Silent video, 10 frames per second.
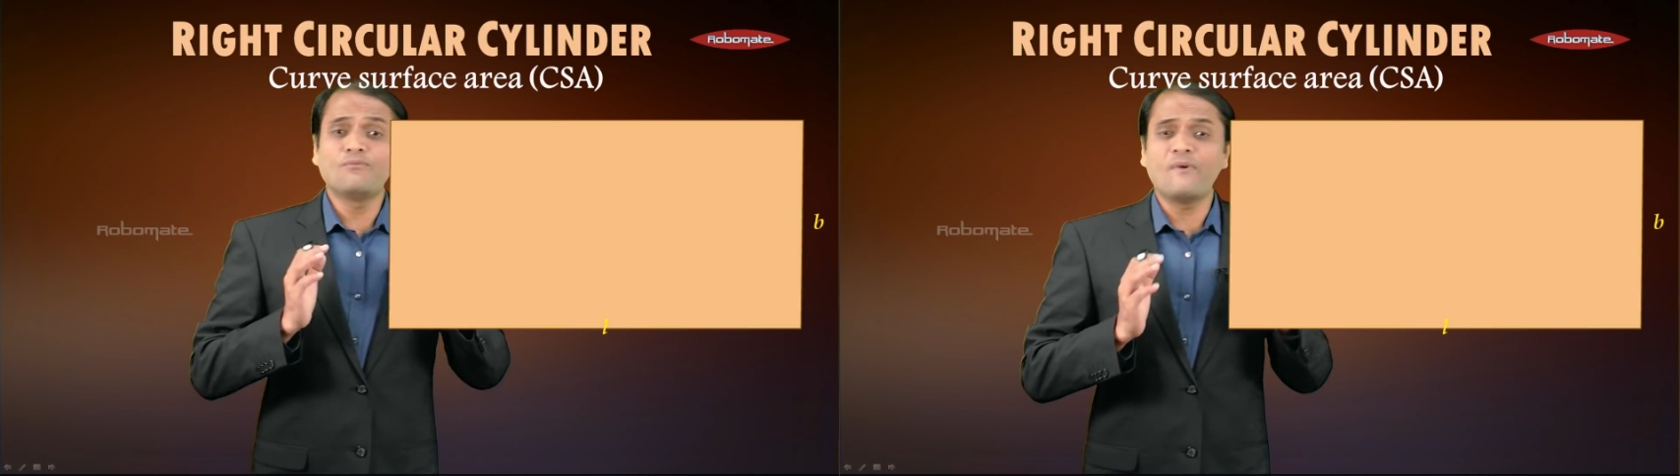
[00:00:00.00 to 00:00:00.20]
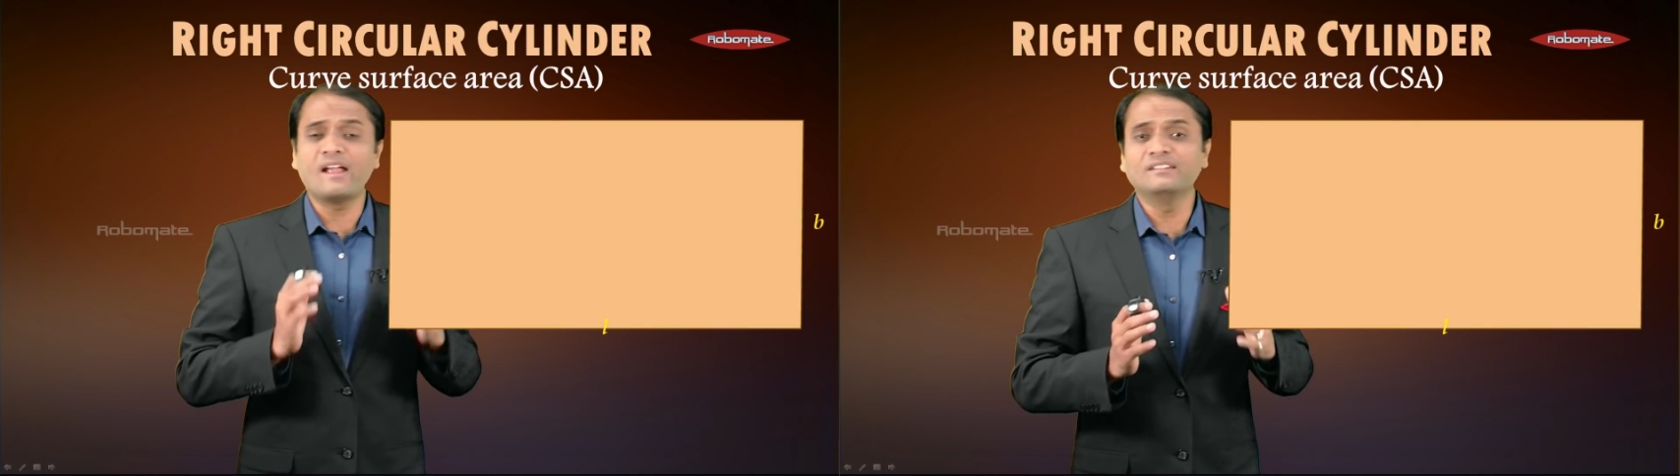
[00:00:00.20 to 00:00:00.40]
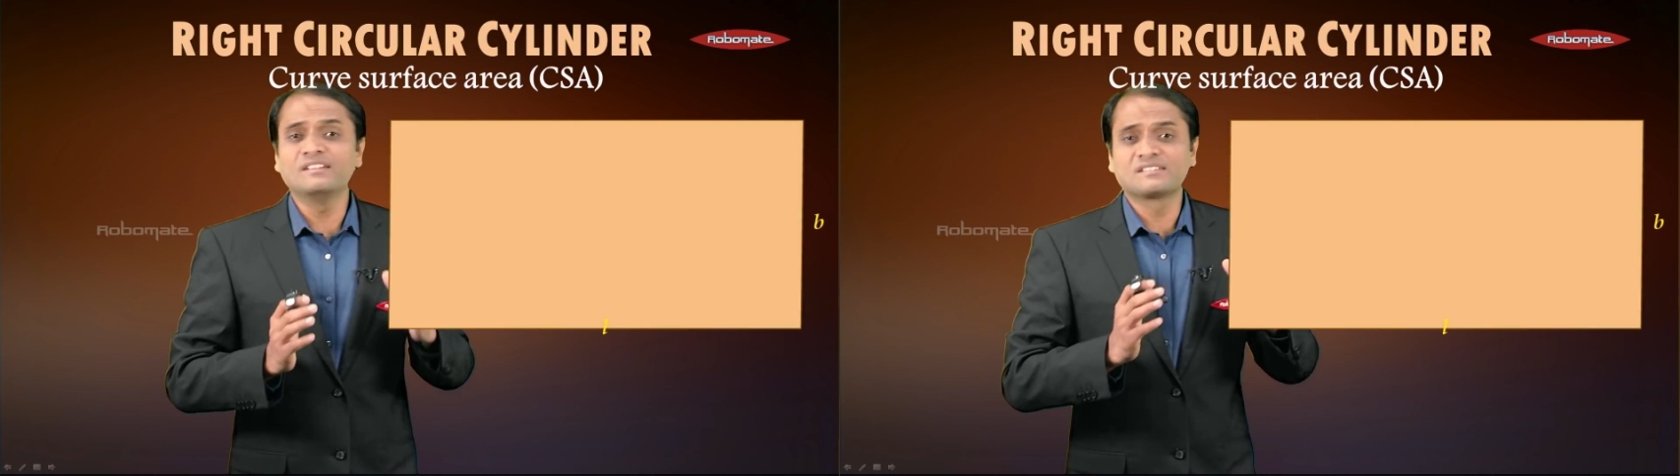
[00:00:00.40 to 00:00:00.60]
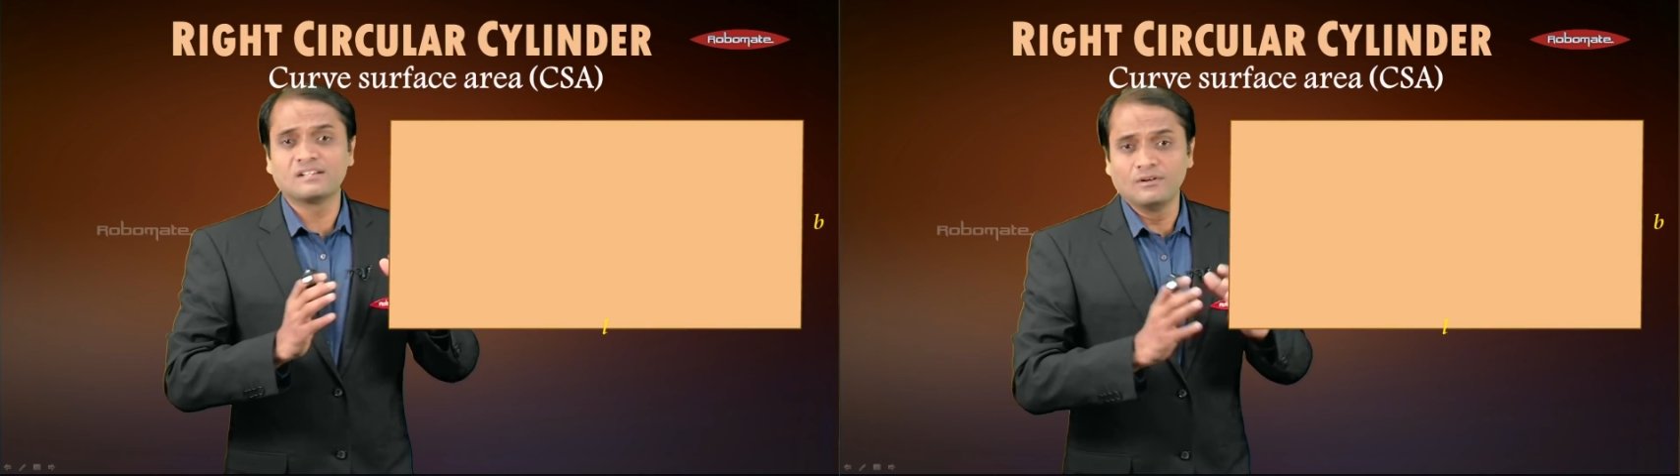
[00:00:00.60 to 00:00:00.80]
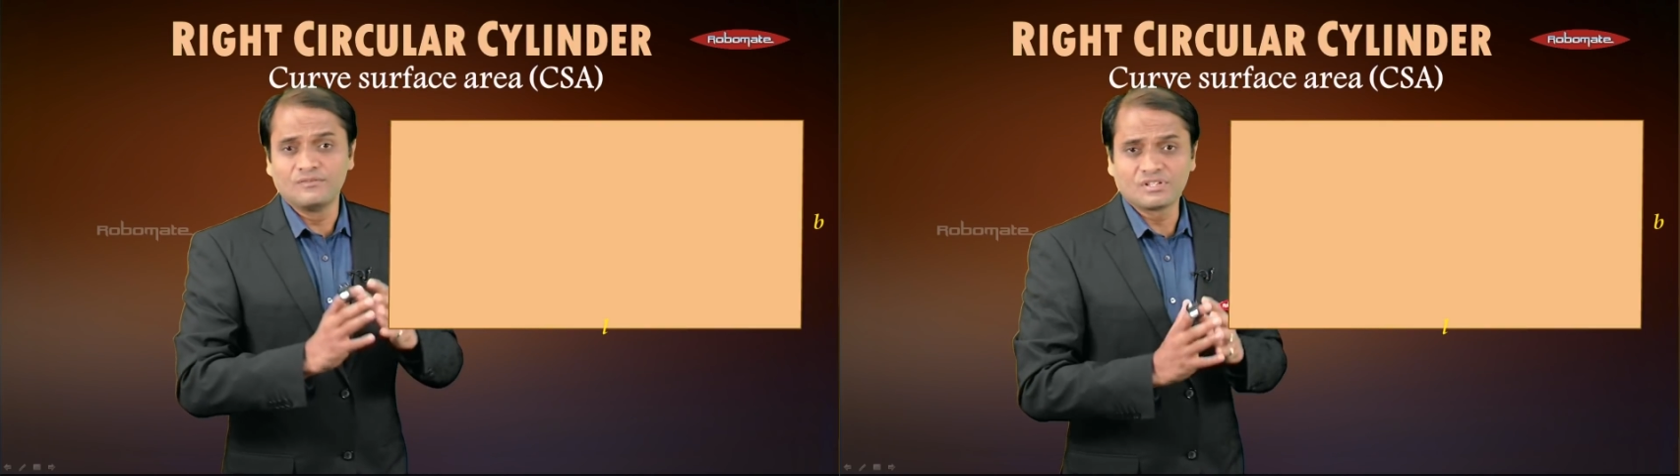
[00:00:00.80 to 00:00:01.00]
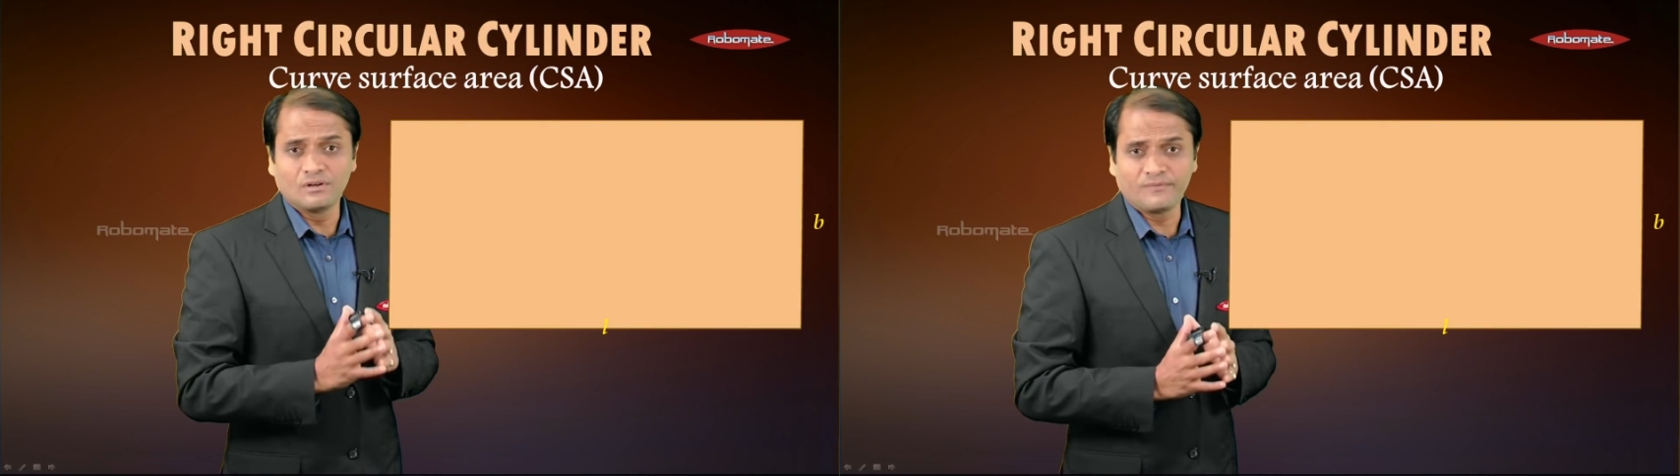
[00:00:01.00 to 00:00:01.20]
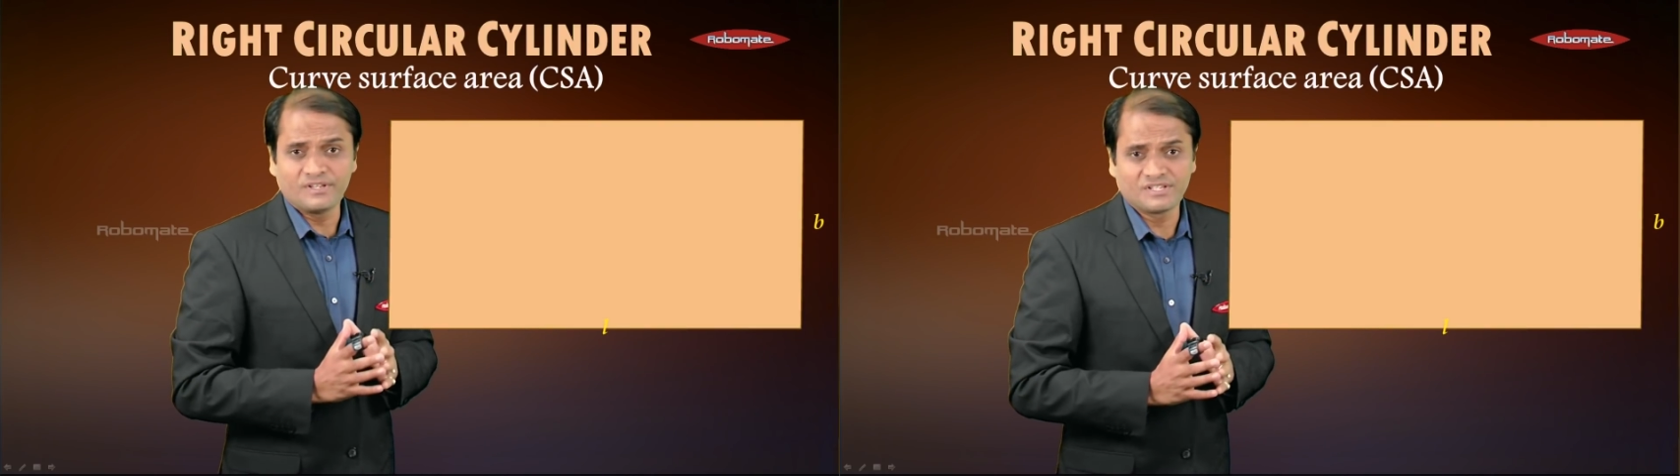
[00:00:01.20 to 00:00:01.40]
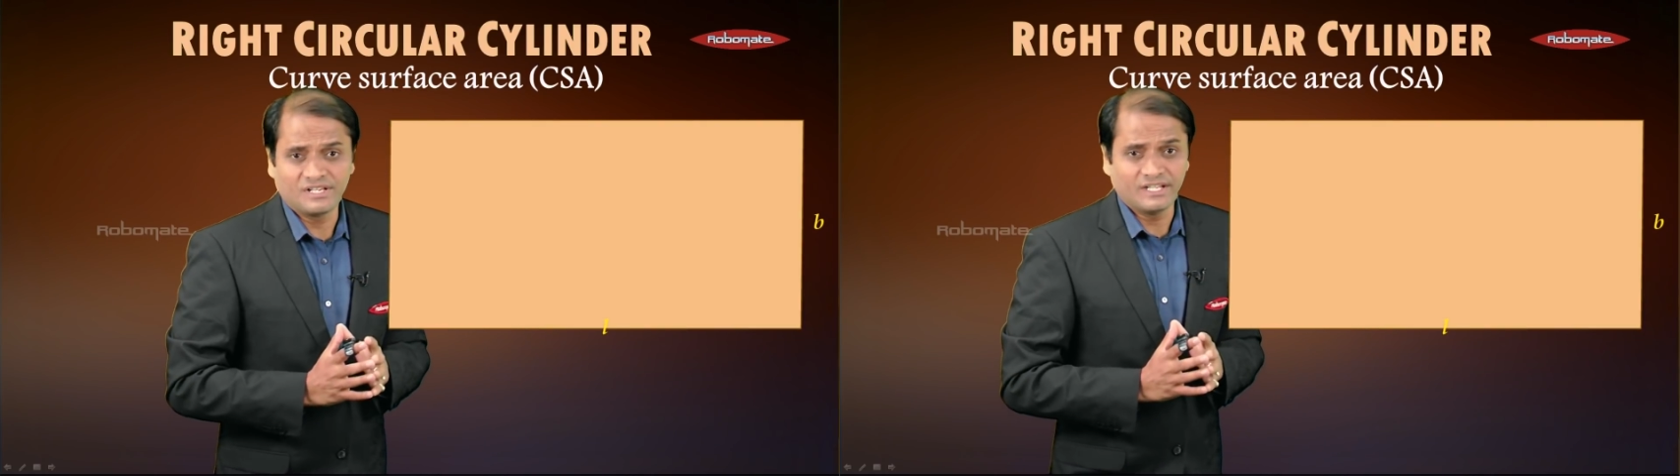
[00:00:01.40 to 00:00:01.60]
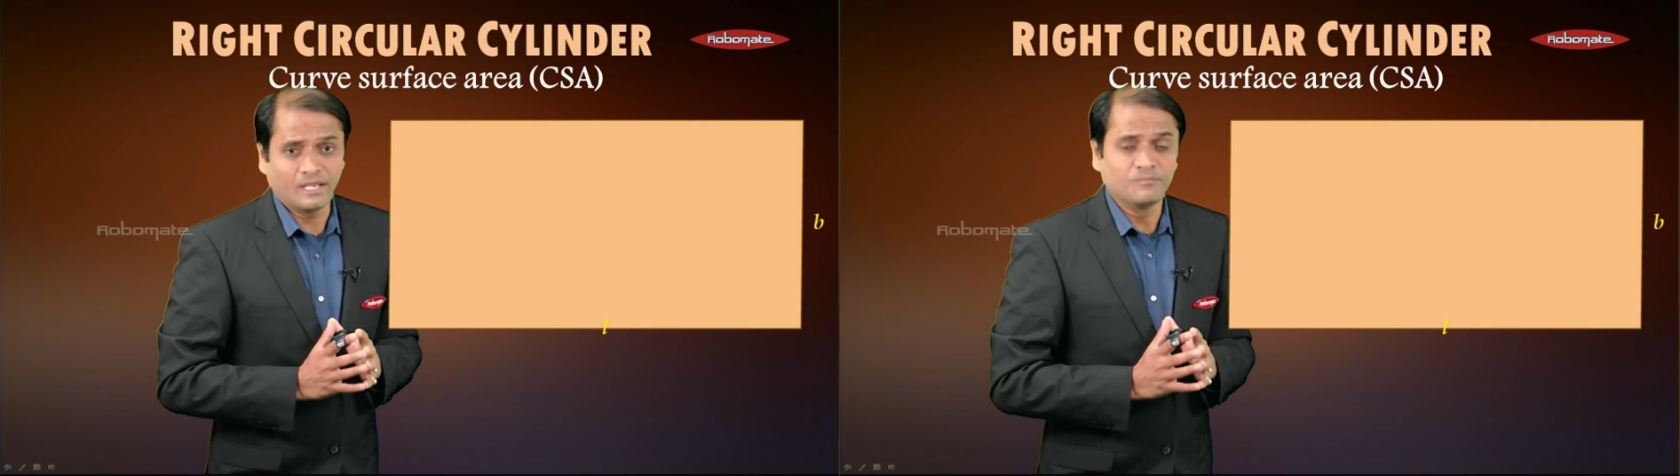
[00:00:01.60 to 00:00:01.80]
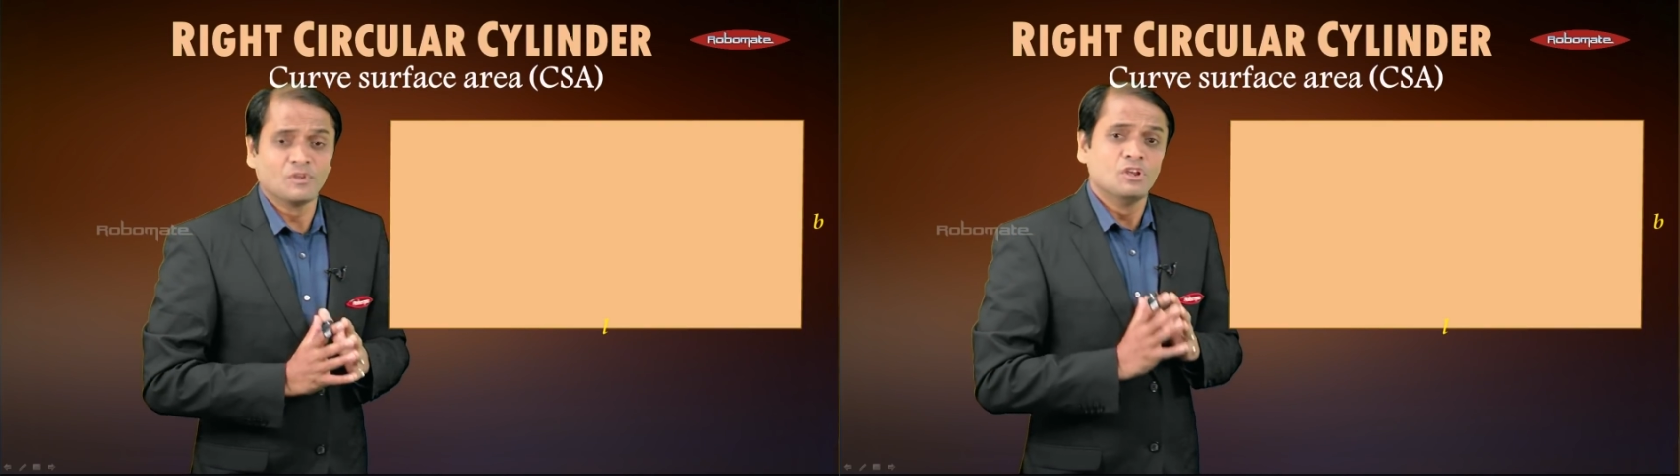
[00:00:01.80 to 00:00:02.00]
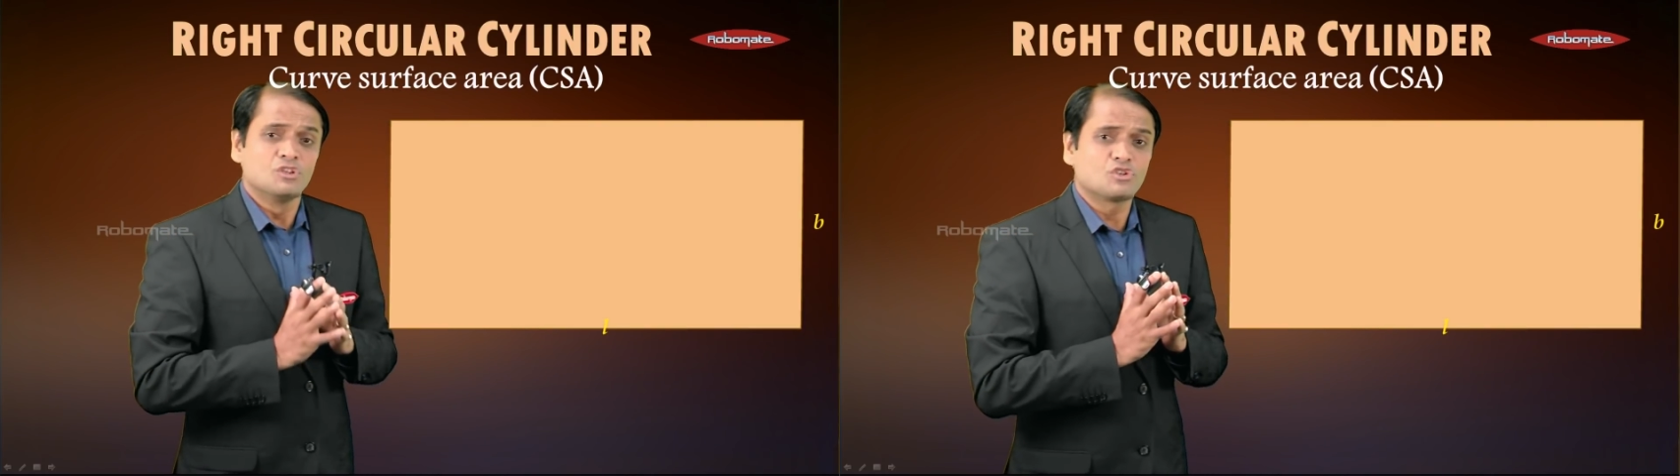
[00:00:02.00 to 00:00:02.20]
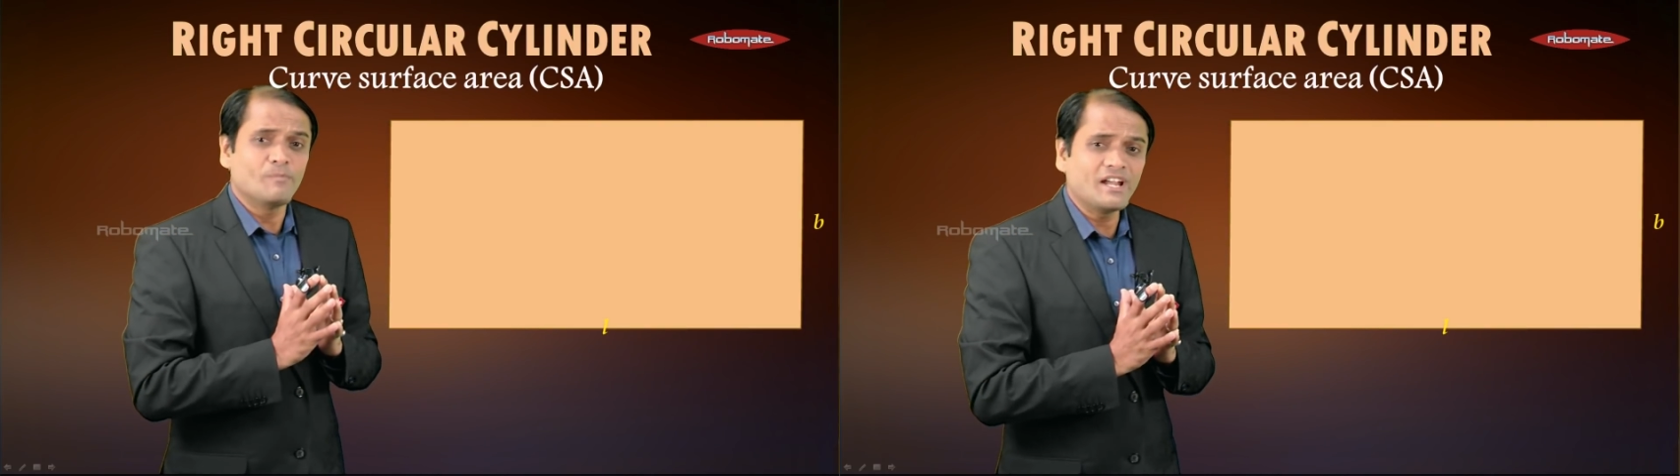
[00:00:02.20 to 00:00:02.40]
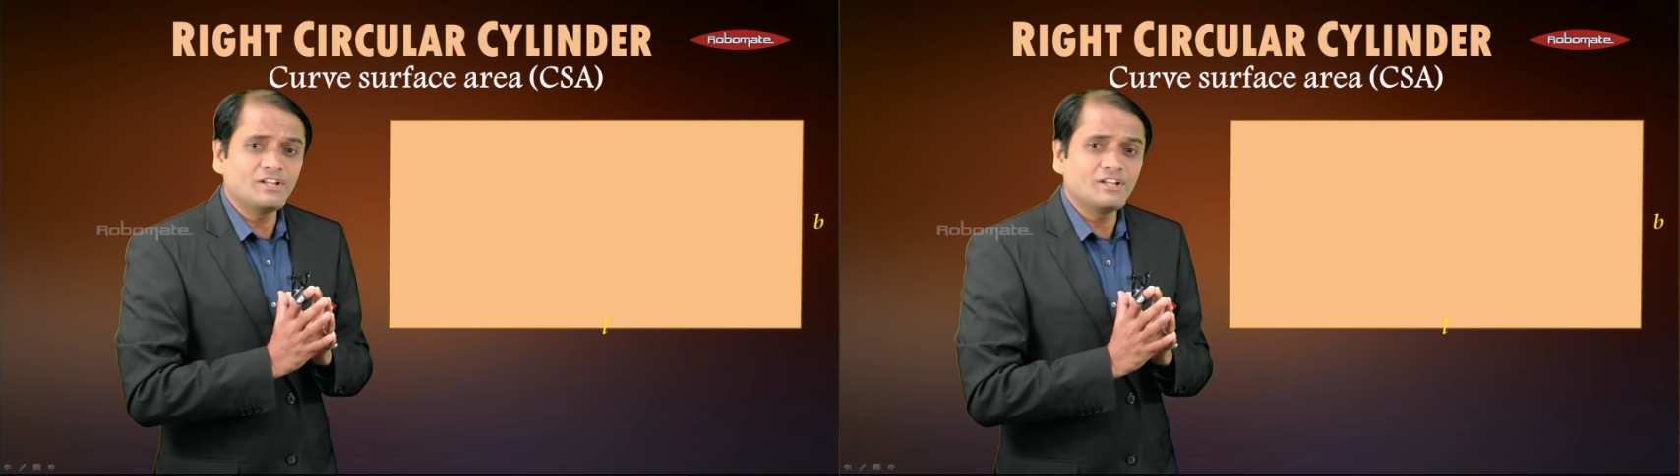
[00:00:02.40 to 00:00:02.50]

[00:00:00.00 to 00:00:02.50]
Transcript: to find this curved surface area? So